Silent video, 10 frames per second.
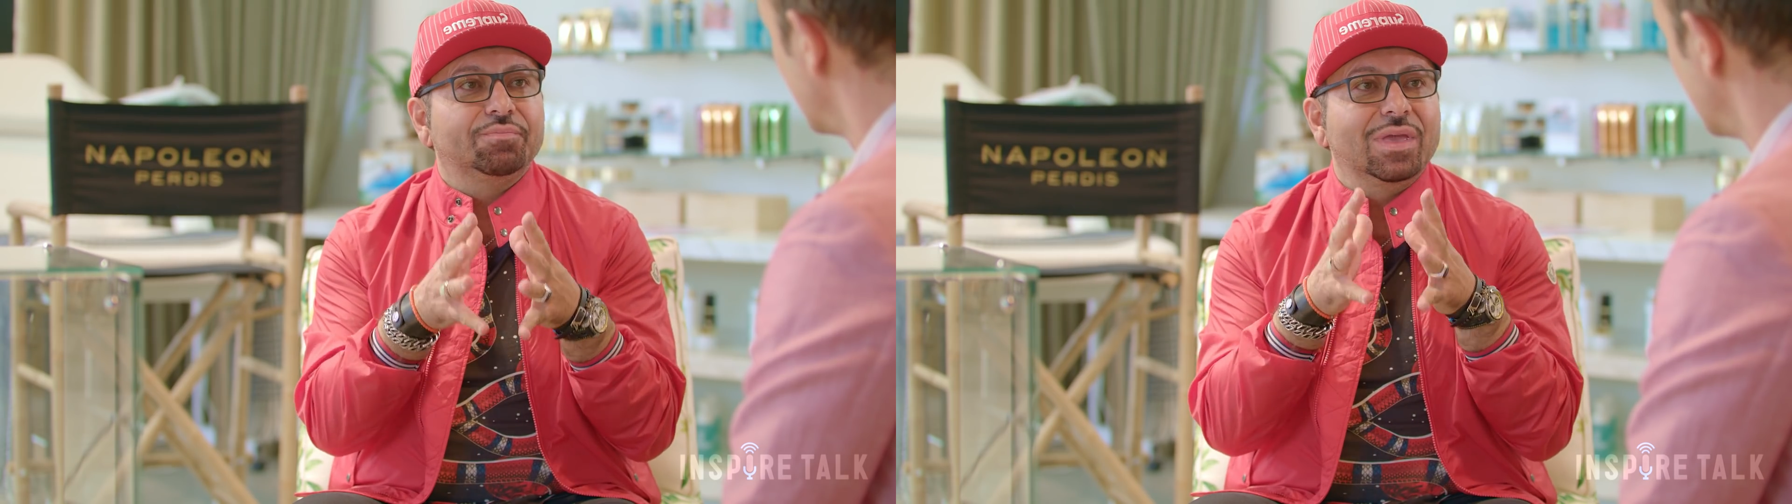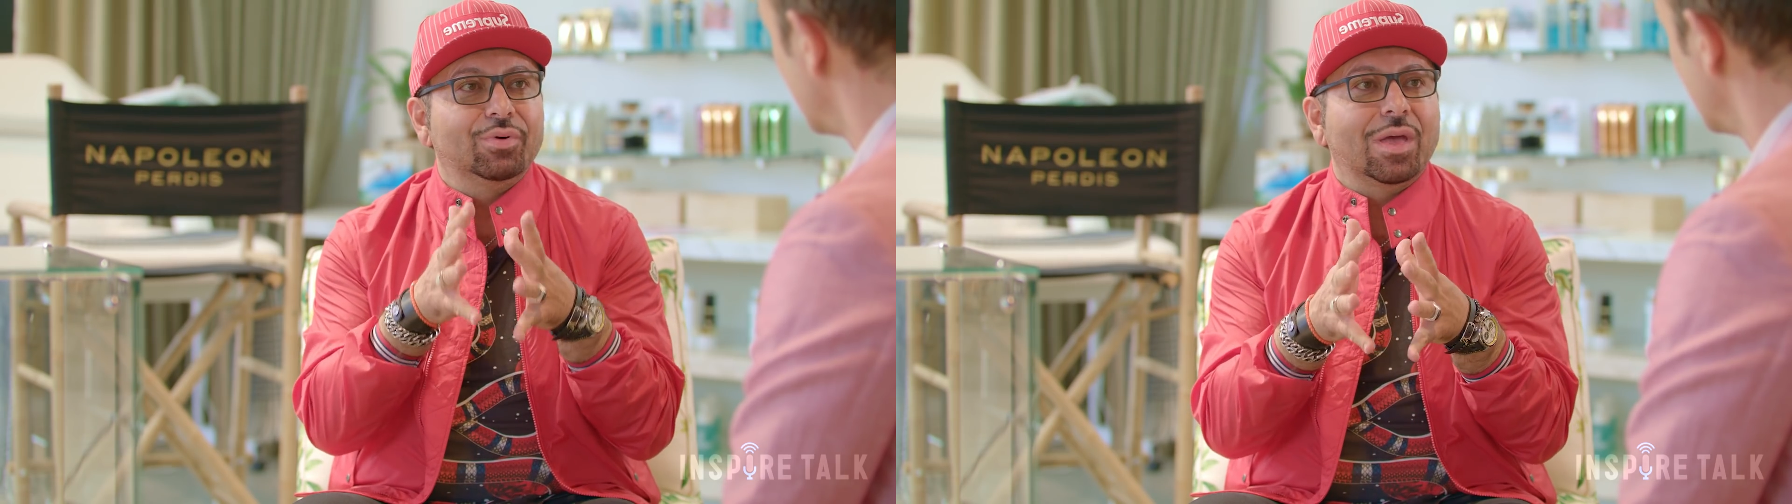
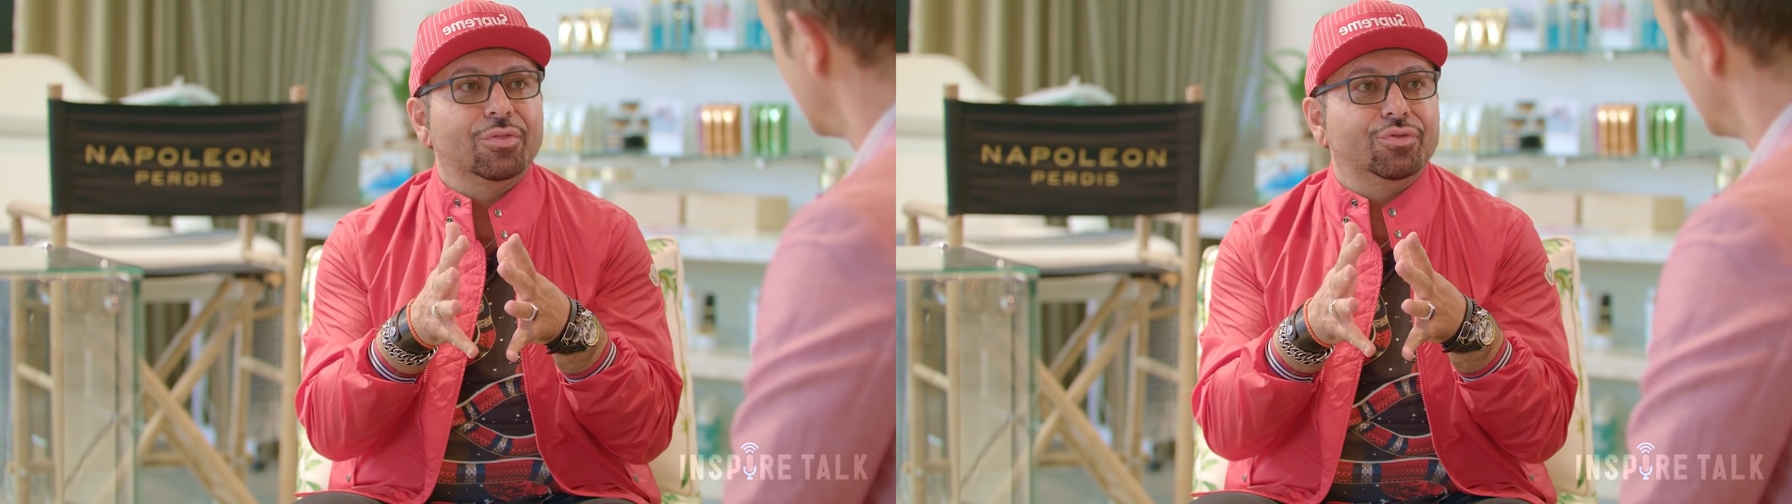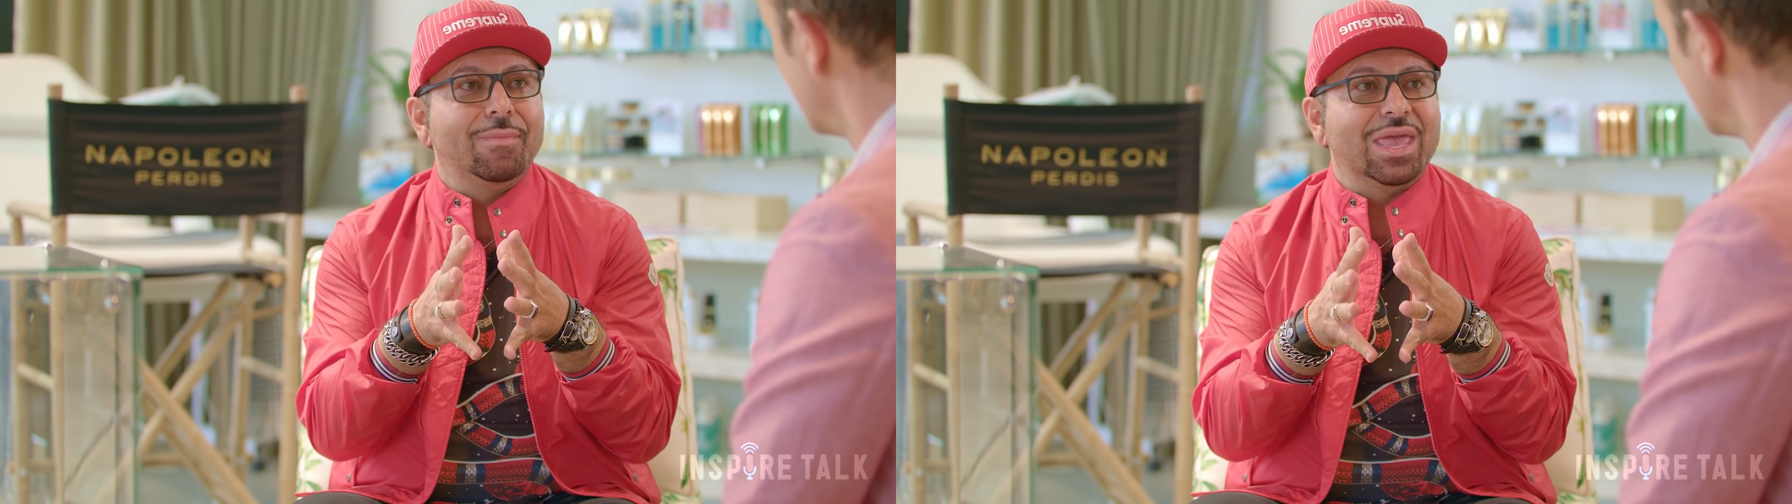people
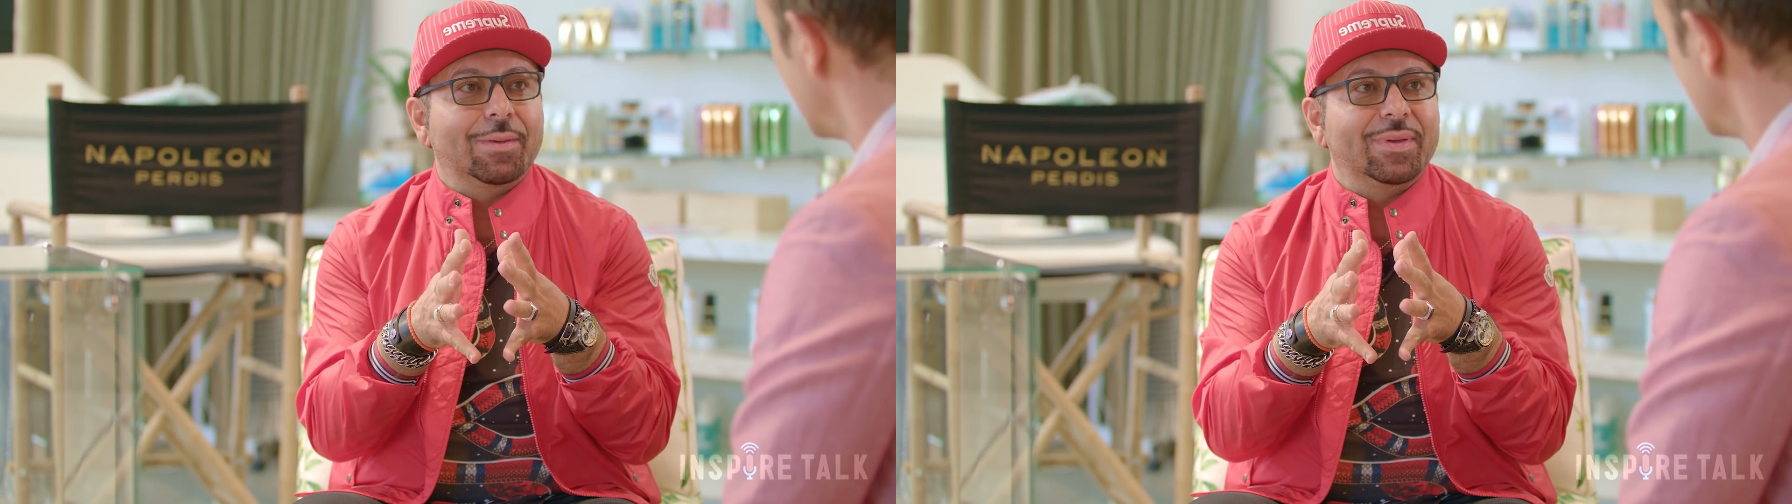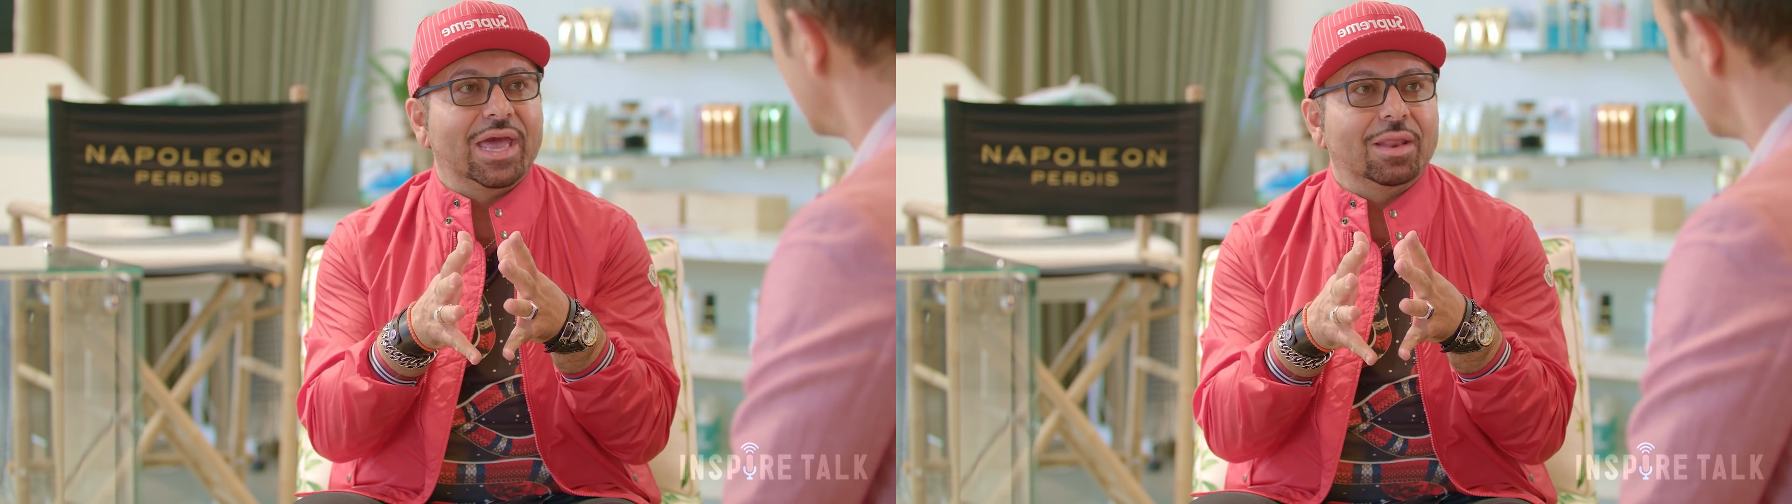coming to the
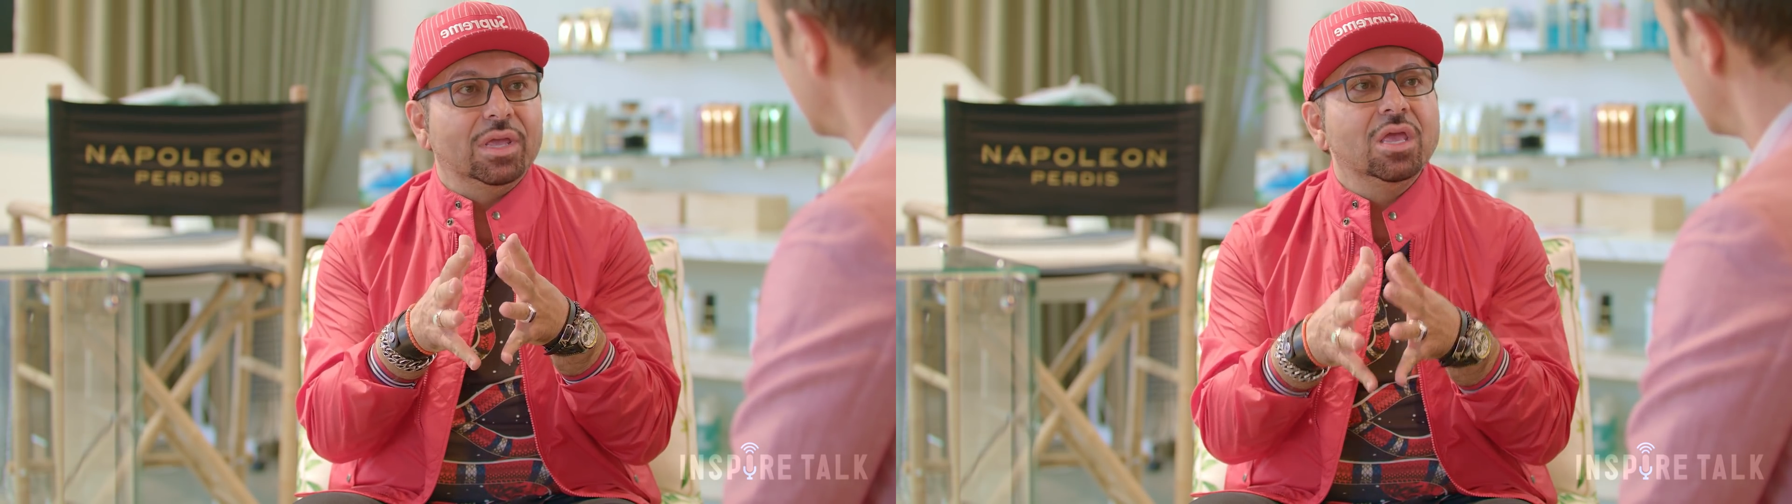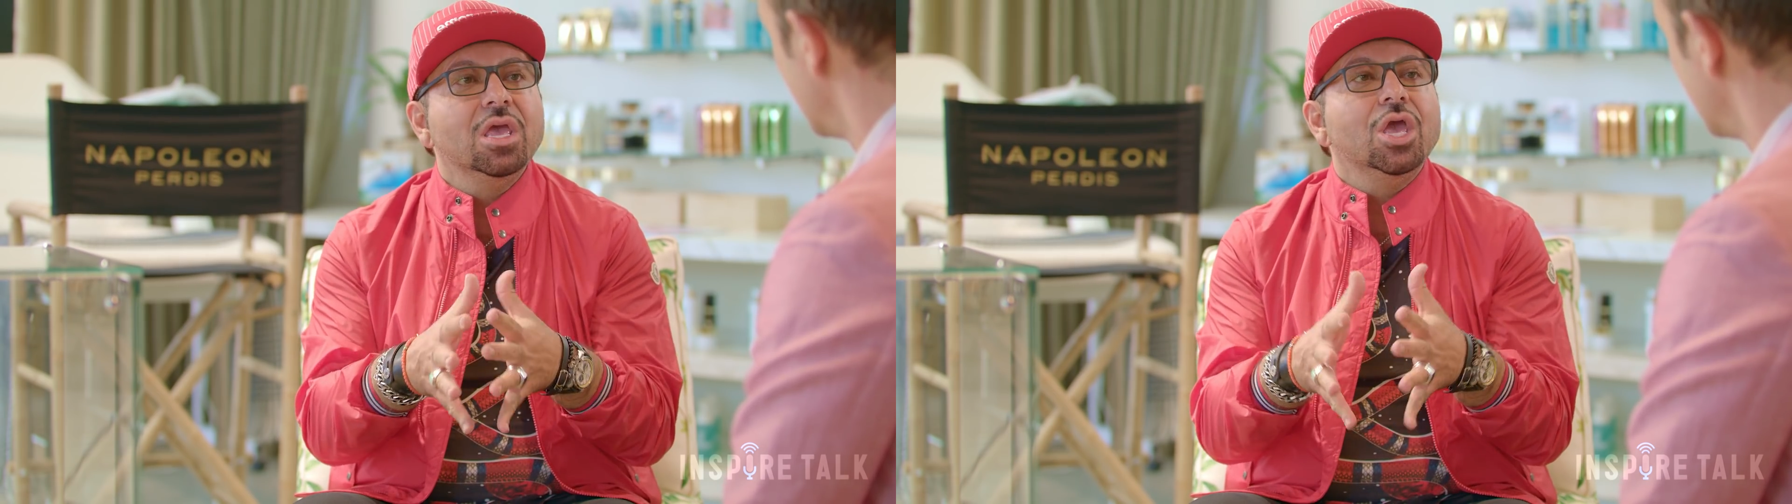Makeup Academy.